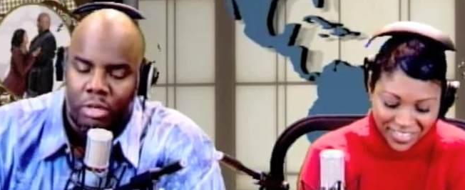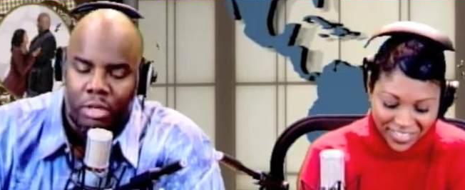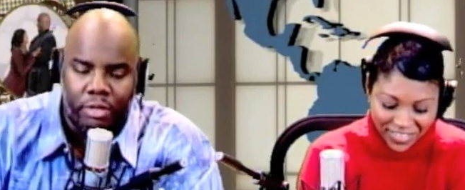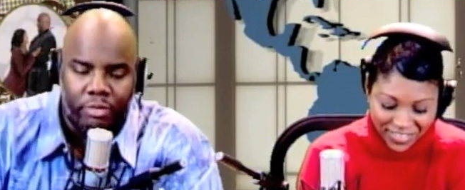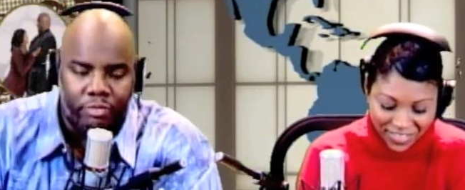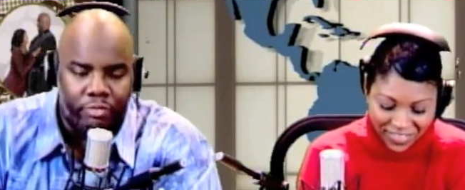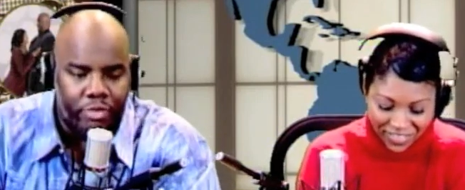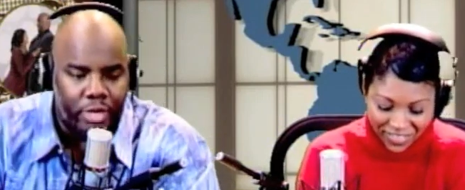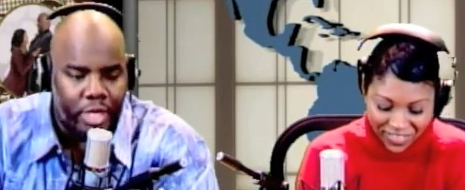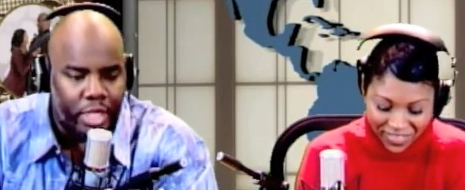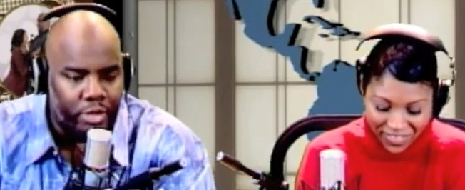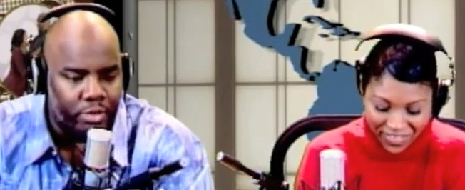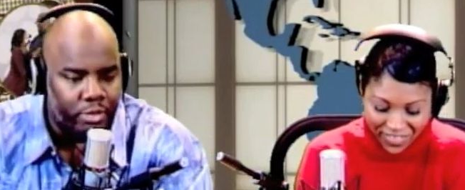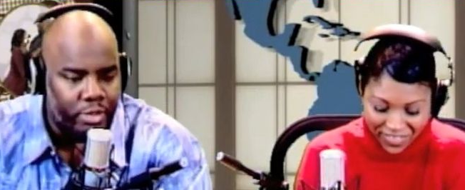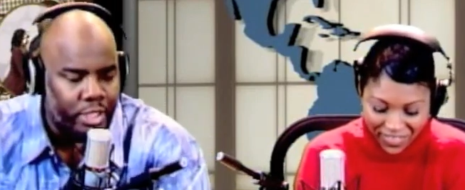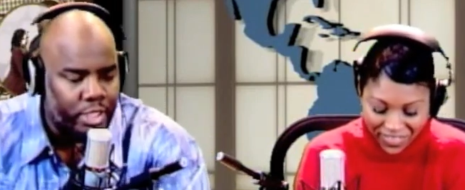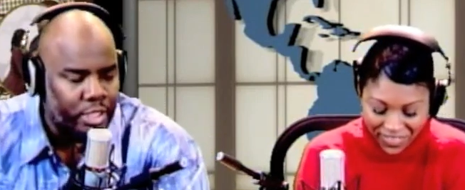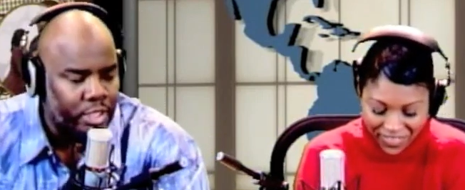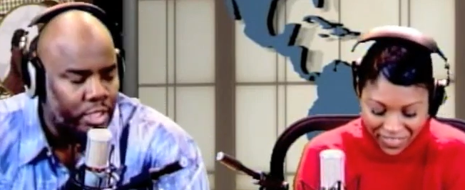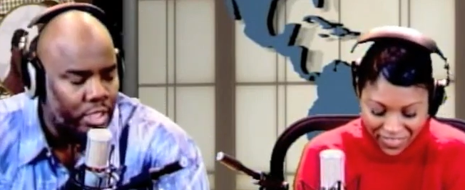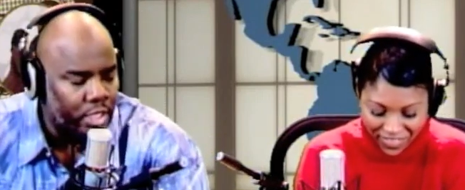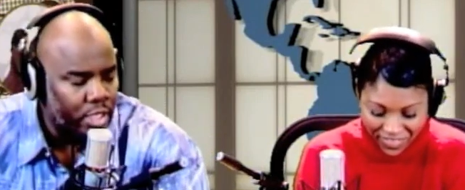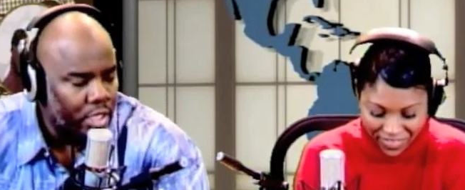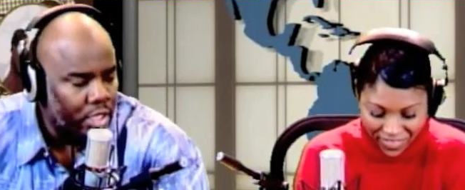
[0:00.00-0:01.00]
Speaker 1: a
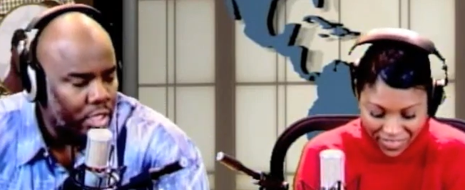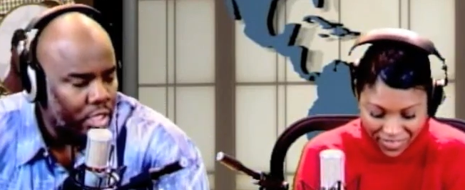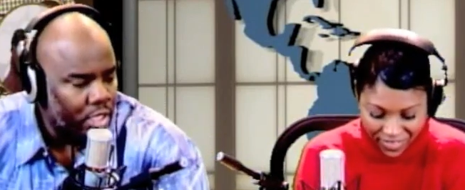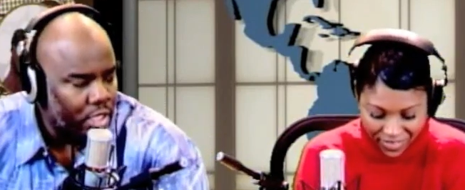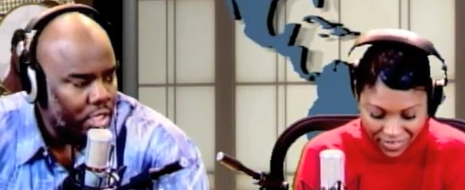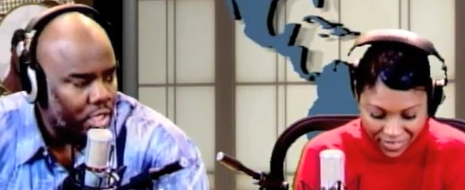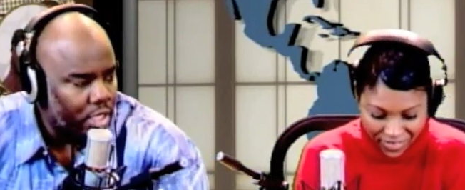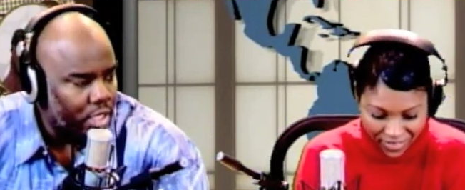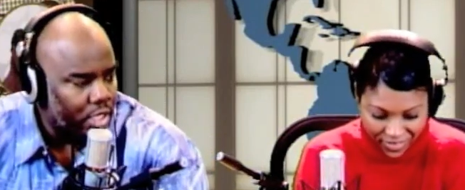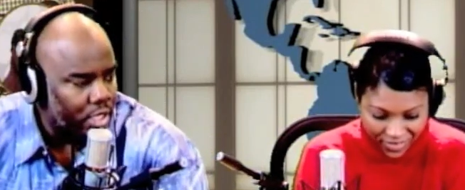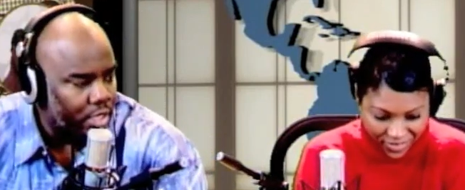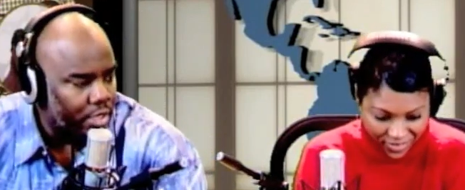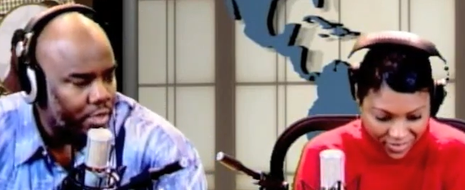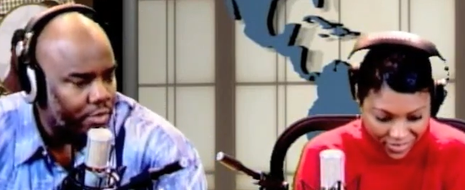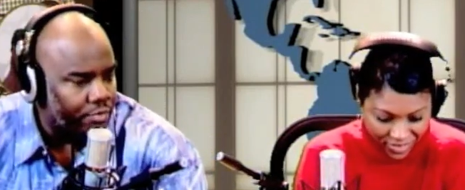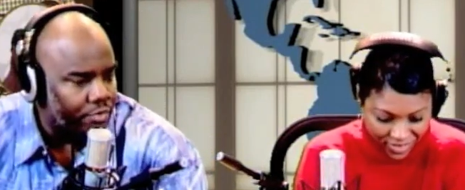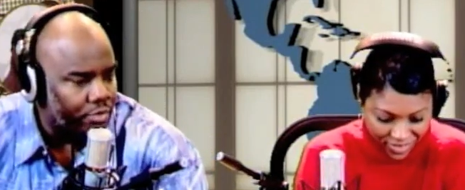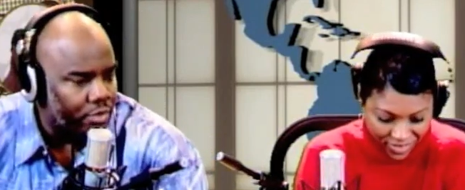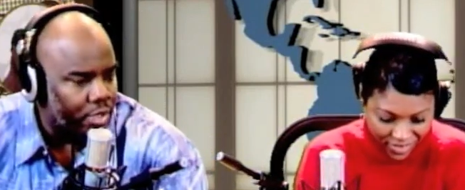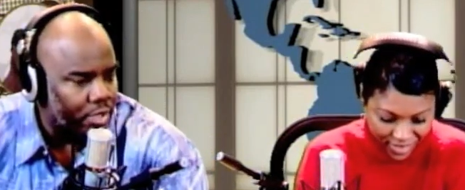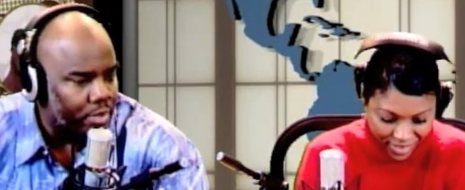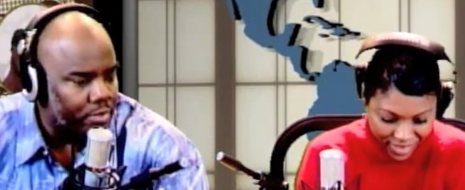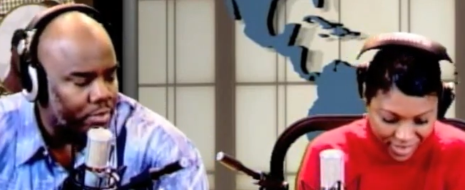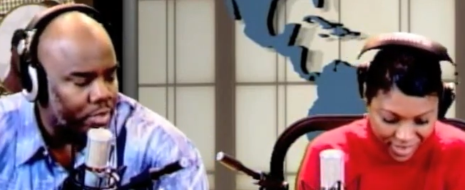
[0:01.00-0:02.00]
veteran uh,
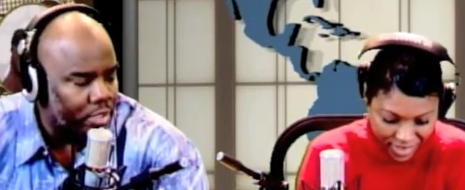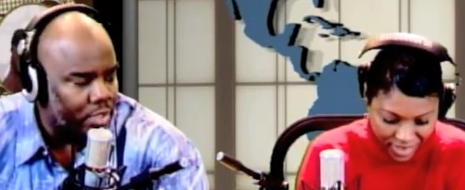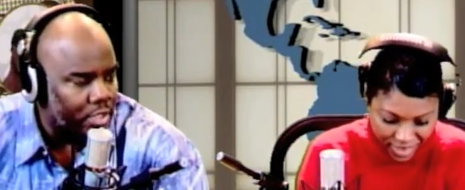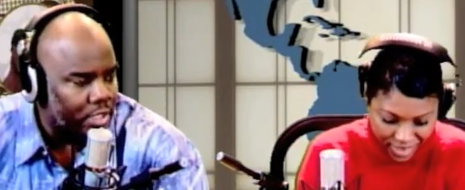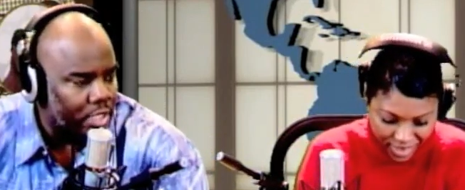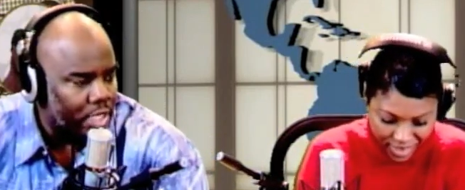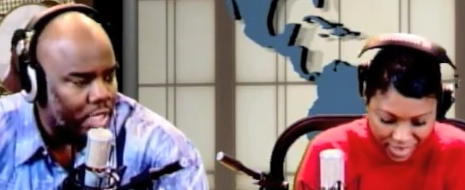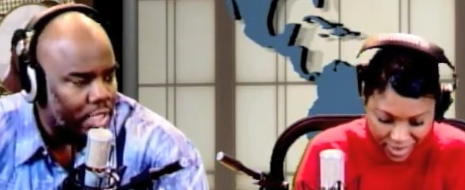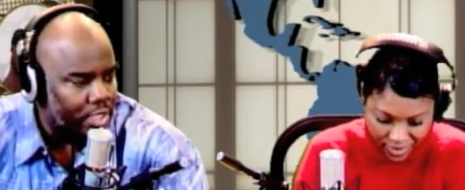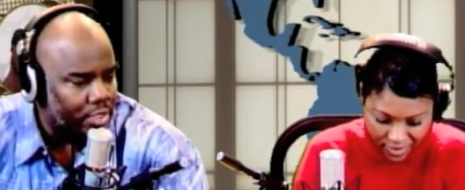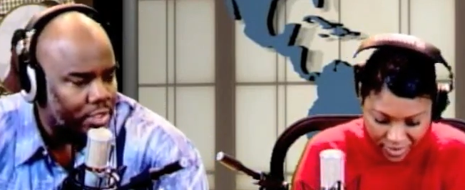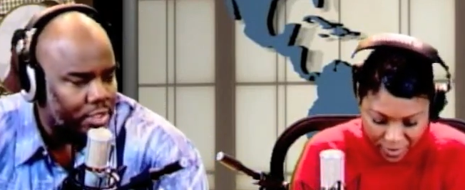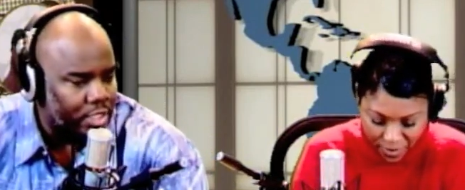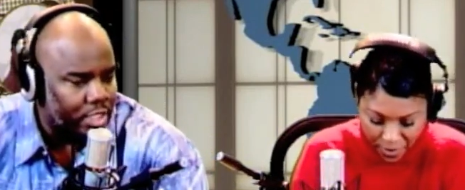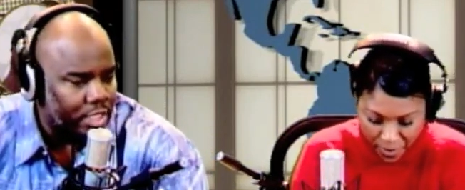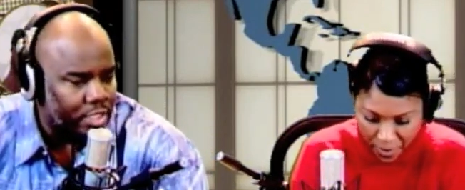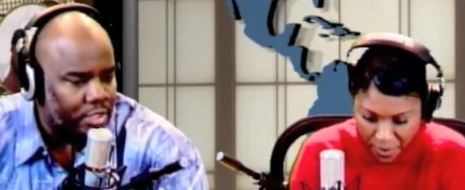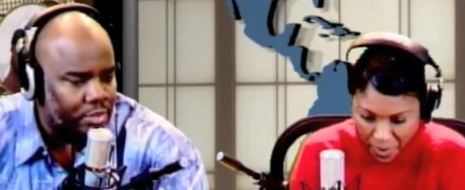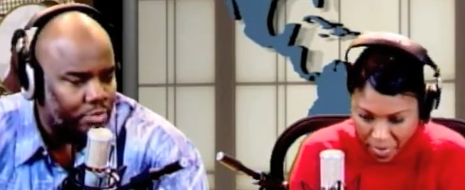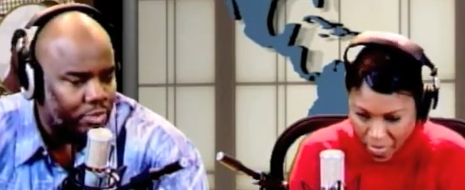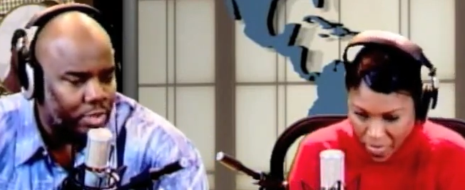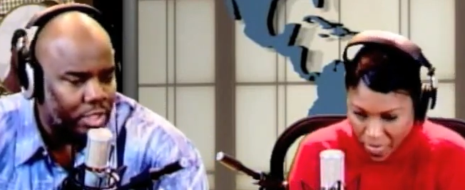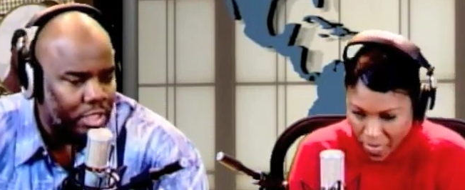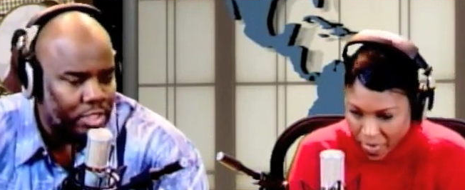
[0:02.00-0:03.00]
from the United
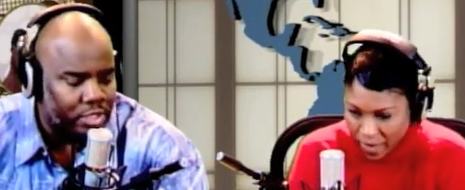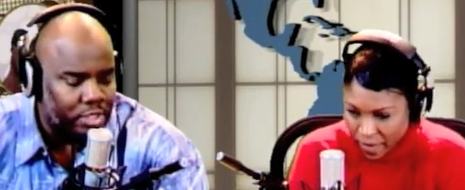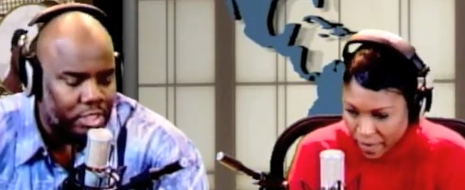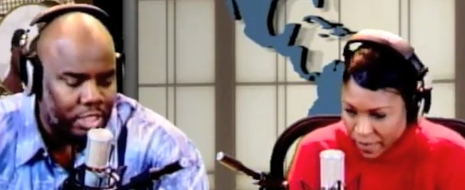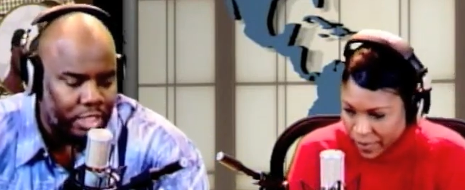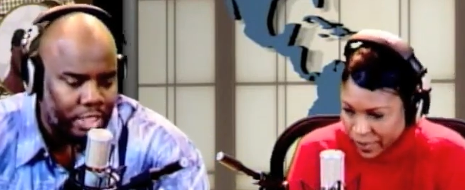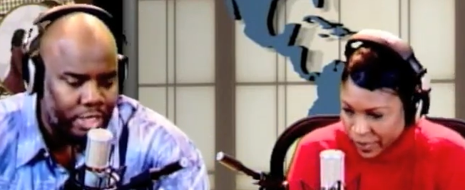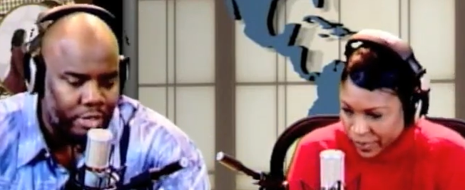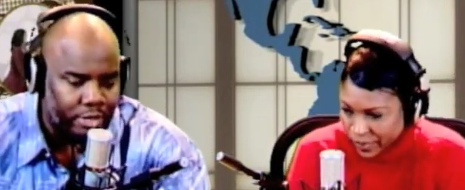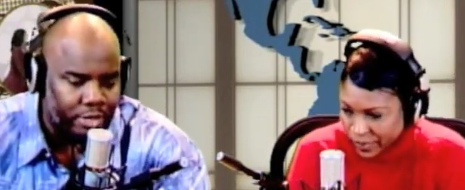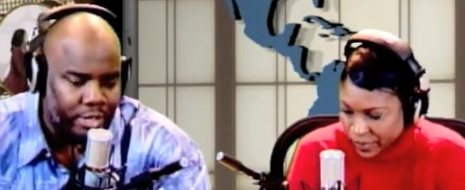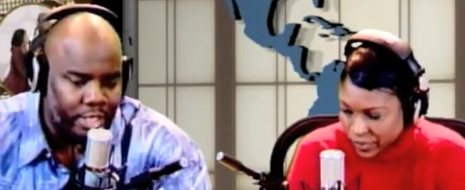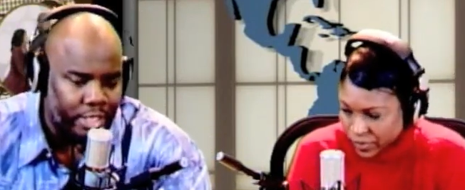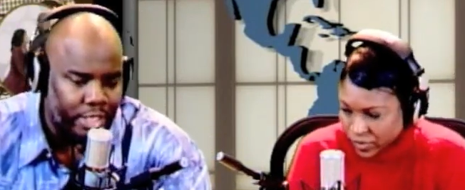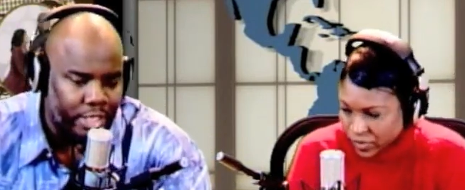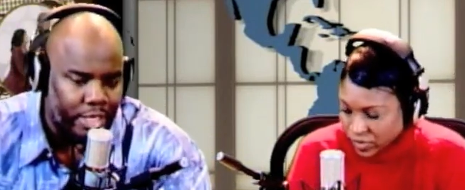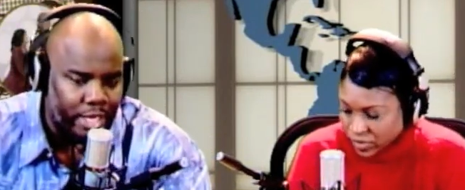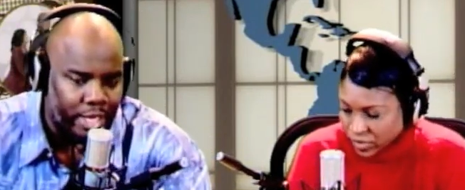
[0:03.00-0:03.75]
States military.